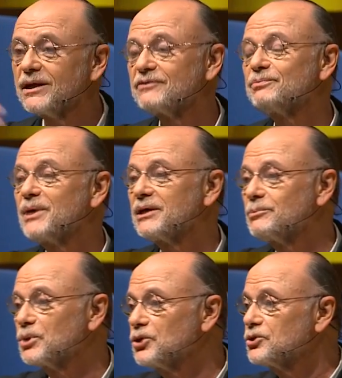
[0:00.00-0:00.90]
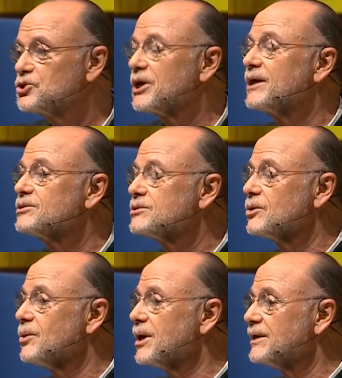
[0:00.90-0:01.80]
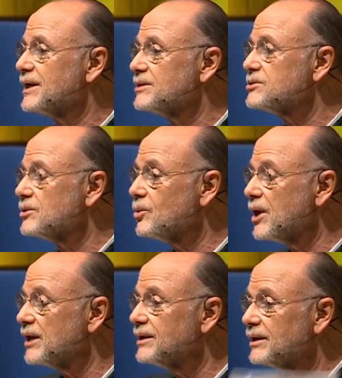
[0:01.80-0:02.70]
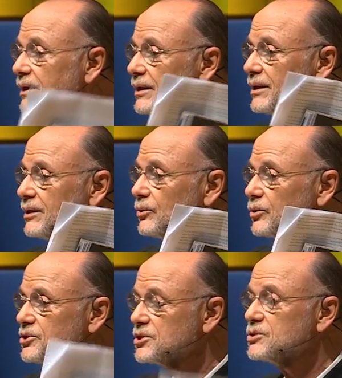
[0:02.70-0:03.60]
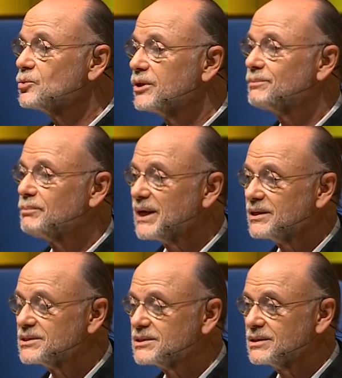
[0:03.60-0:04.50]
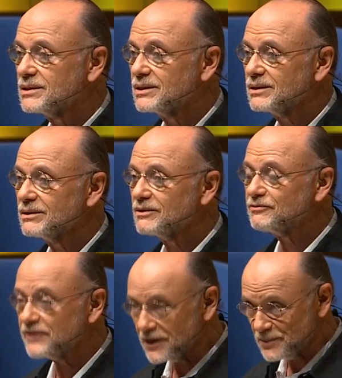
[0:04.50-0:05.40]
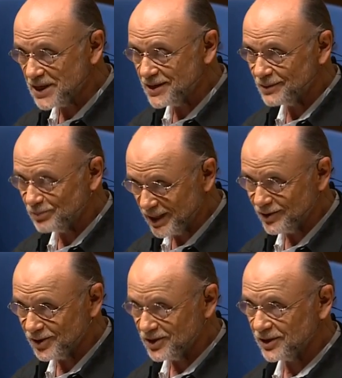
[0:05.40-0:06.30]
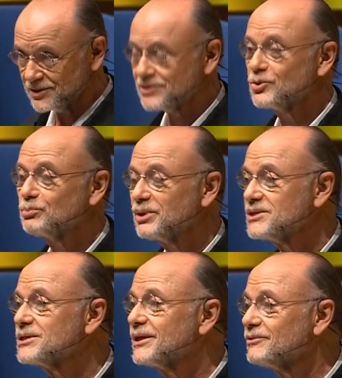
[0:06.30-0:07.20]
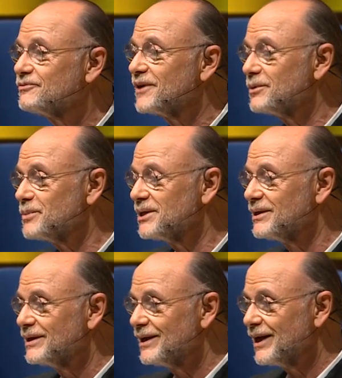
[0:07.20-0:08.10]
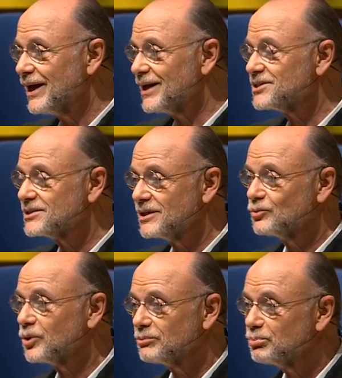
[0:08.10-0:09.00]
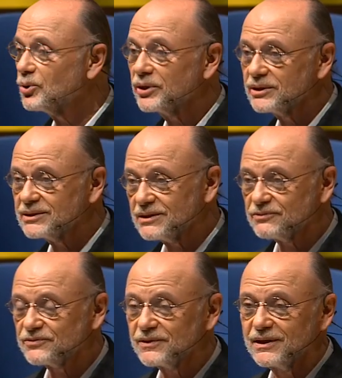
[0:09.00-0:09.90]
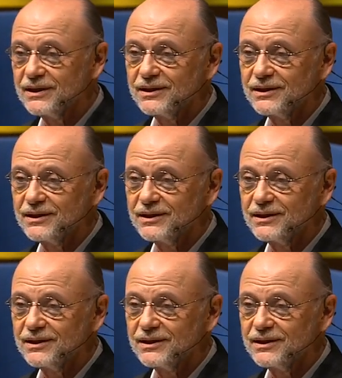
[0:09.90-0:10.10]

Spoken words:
life may emerge, and so on, which is what makes the Fermi paradox so puzzling. Fermi asked at one point, if